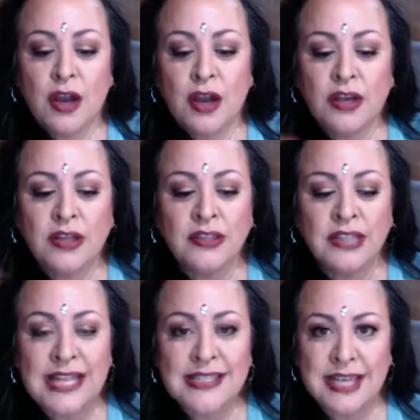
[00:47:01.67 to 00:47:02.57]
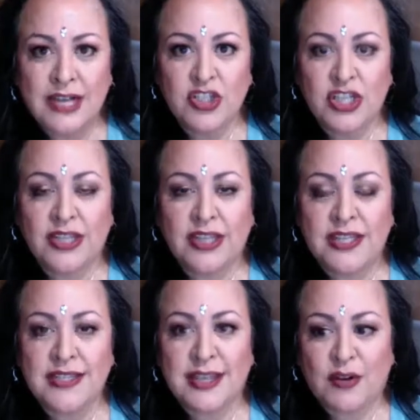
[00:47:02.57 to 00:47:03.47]
cleanse energetically
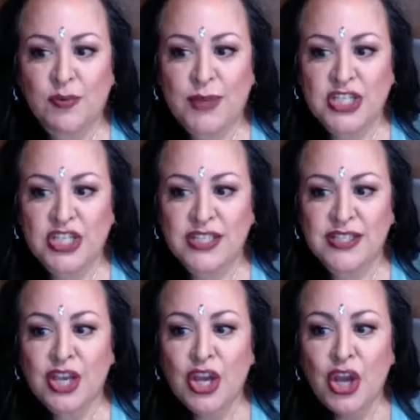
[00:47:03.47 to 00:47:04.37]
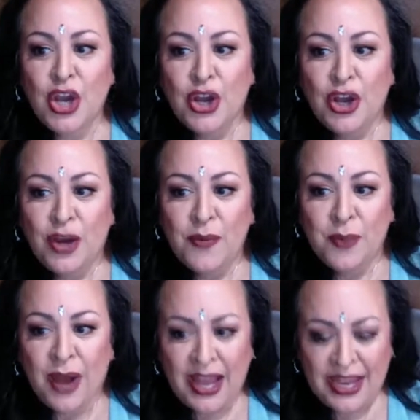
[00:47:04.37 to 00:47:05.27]
the sacred beaches
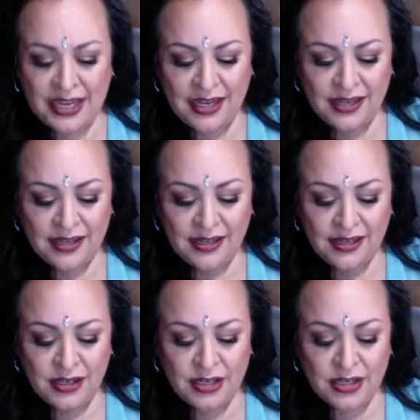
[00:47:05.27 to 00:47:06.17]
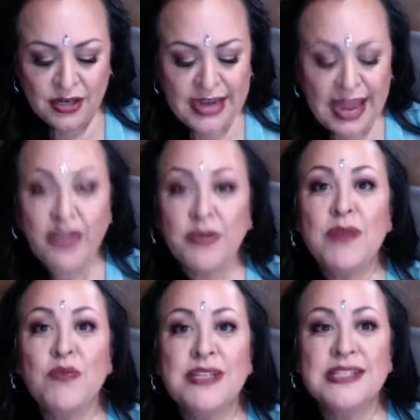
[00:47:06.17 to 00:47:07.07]
by
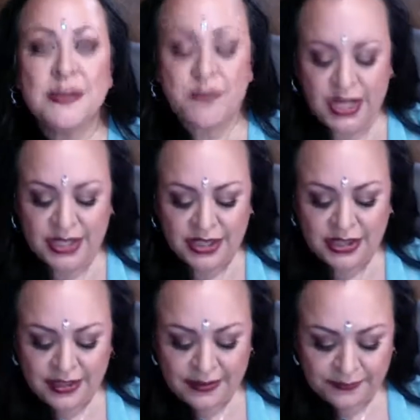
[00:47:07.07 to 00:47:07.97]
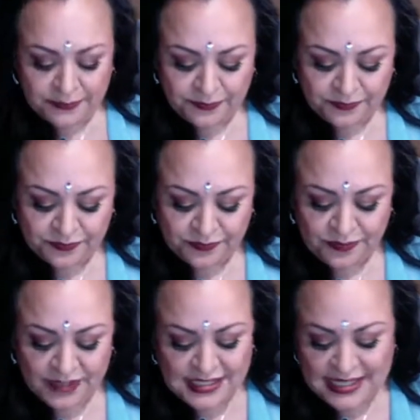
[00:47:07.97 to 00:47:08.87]
gathering once a month?
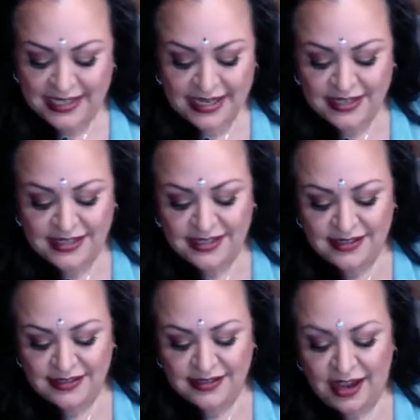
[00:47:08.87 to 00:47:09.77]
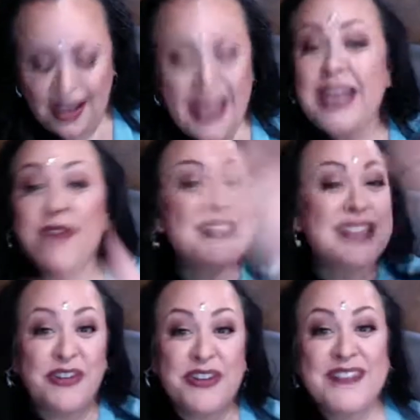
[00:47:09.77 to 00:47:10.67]
Saying get in. Anyways,
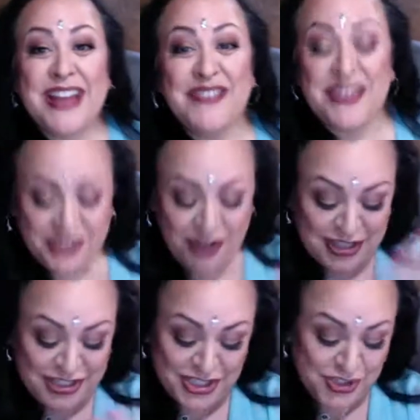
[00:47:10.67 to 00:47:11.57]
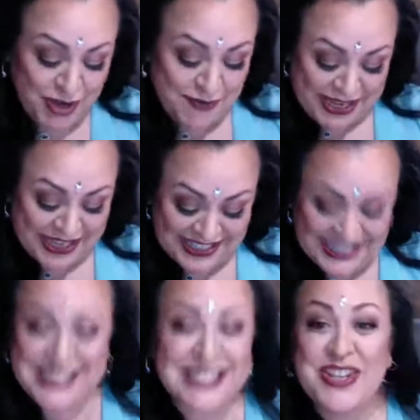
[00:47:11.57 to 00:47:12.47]
I don't even have the card that is showing me because
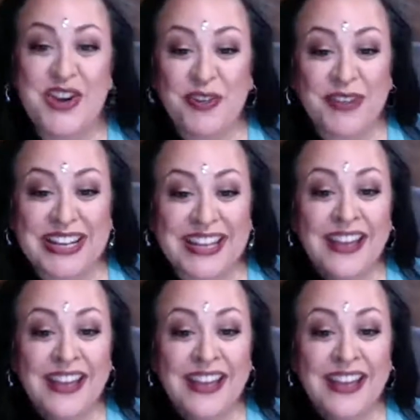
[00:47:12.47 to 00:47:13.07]
I just know already.